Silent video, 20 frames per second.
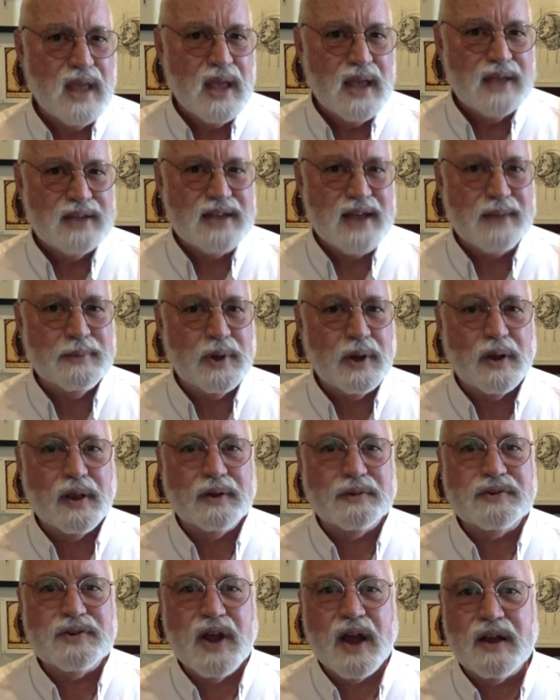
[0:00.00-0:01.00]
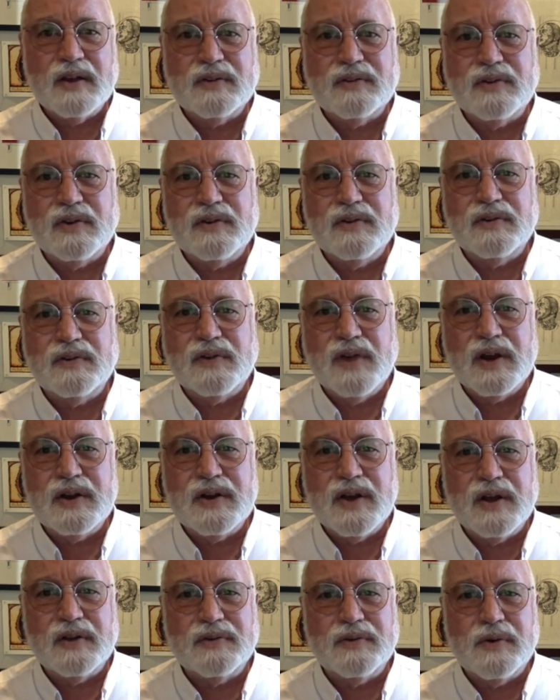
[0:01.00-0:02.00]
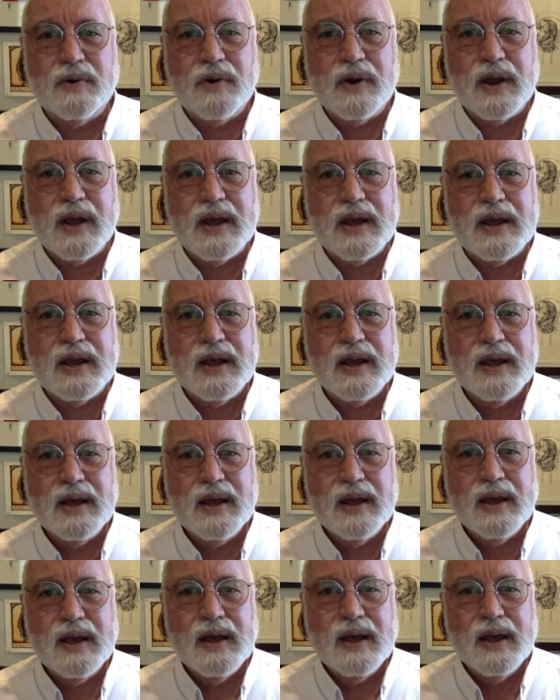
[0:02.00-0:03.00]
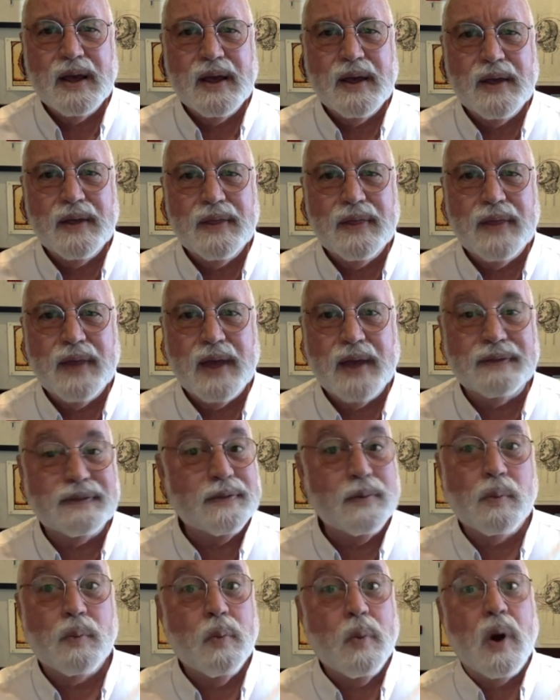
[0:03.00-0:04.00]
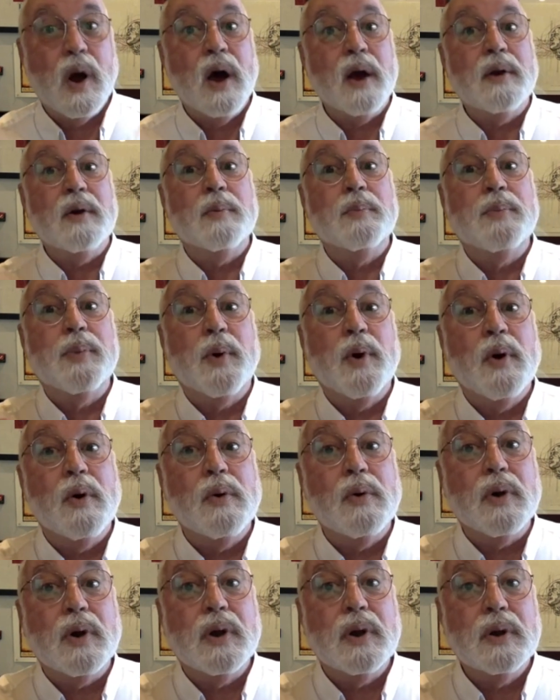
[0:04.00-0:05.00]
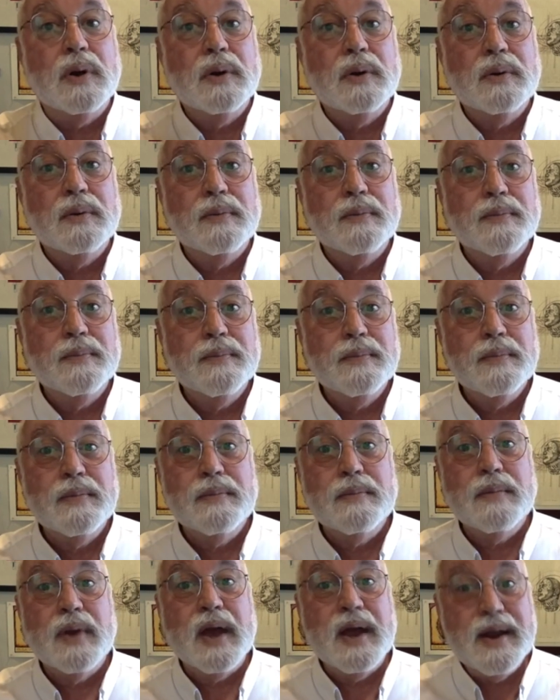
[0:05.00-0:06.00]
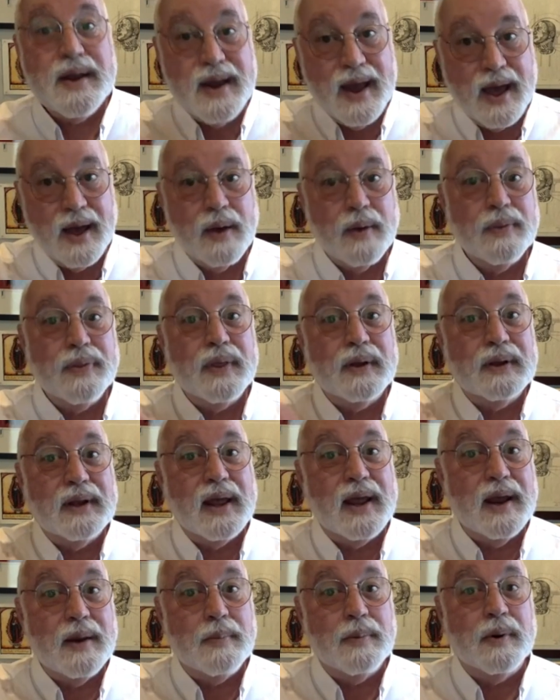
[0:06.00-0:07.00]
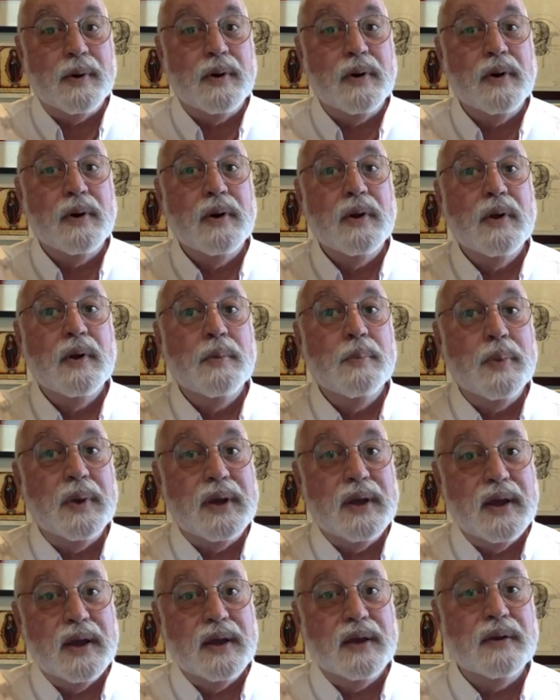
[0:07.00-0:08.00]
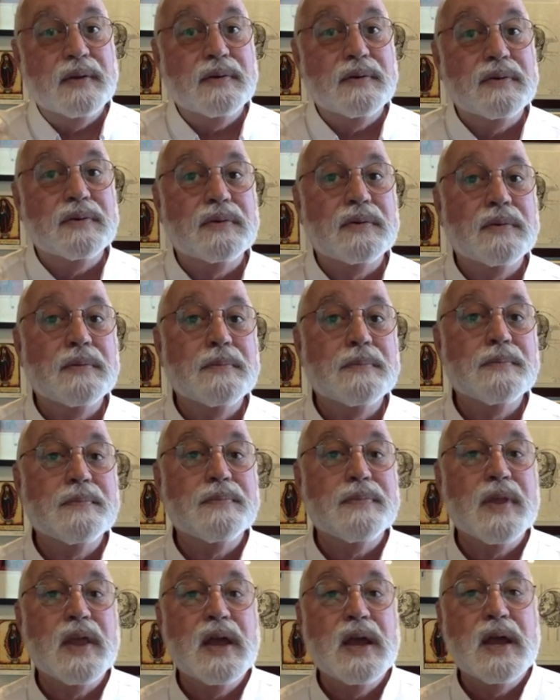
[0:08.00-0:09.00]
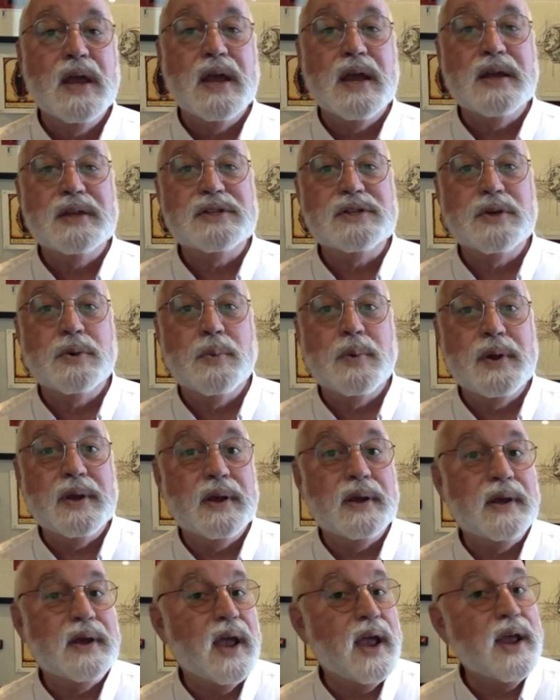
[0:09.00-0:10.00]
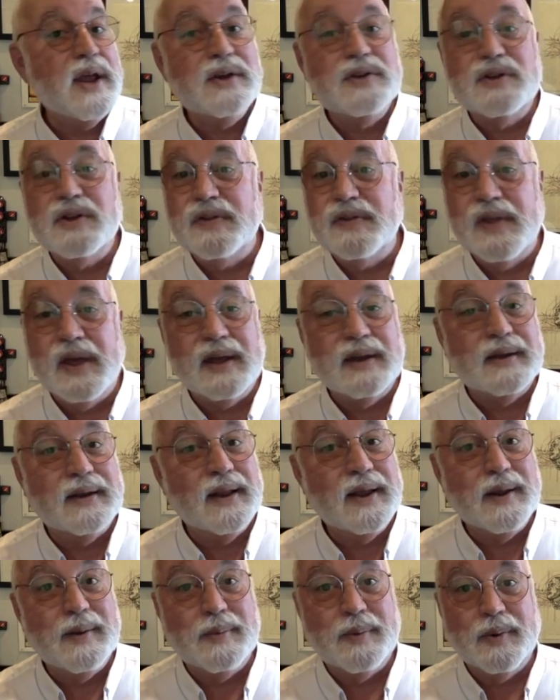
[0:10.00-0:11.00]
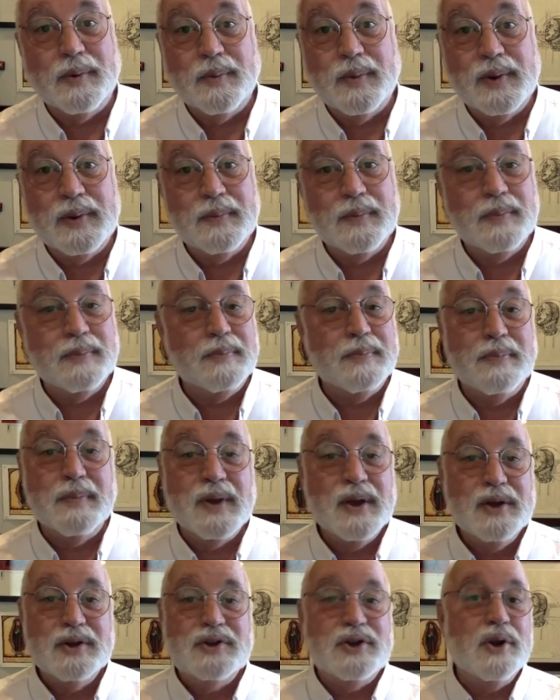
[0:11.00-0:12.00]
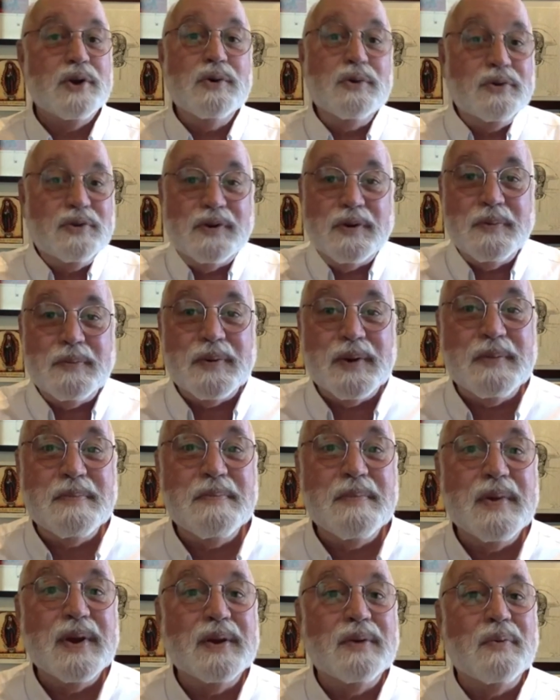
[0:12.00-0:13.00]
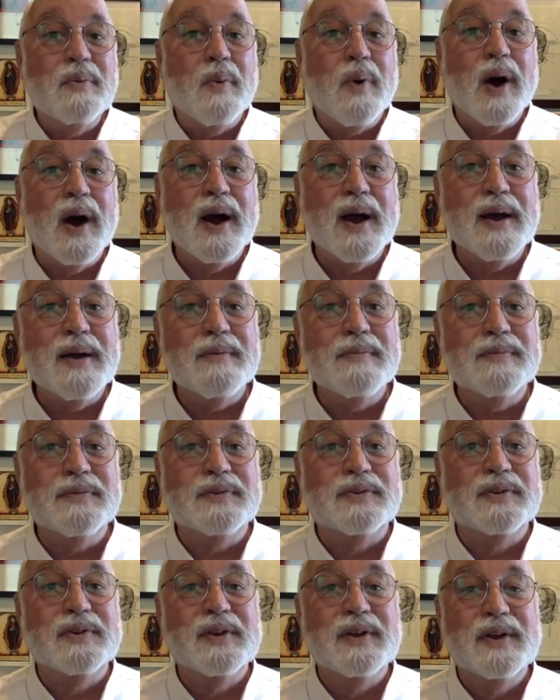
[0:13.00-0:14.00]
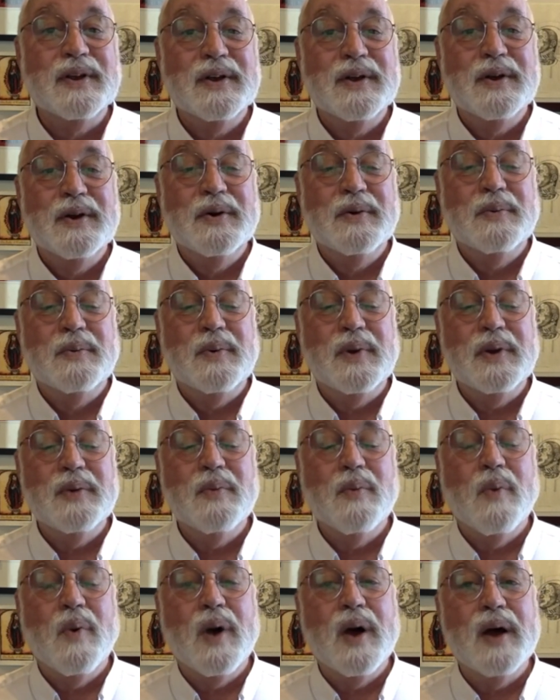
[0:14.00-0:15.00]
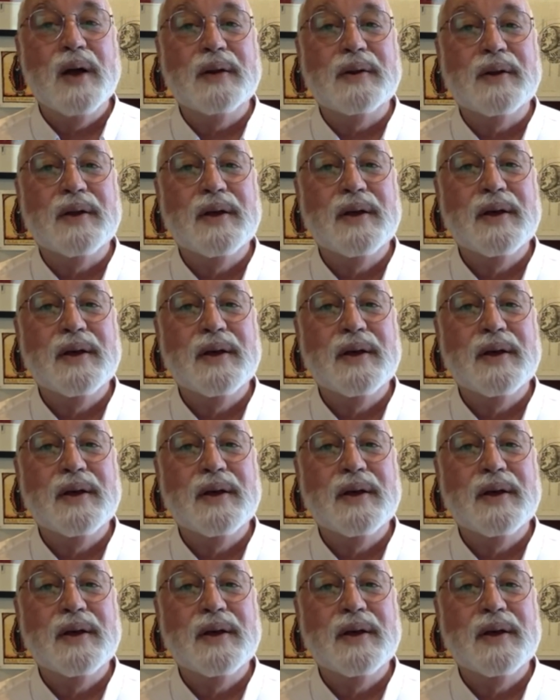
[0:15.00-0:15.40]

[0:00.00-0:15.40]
Samuel L. Jackson said yesterday that the water broke and now the labor begins. And so we engage in that labor. We choose to be midwives. We want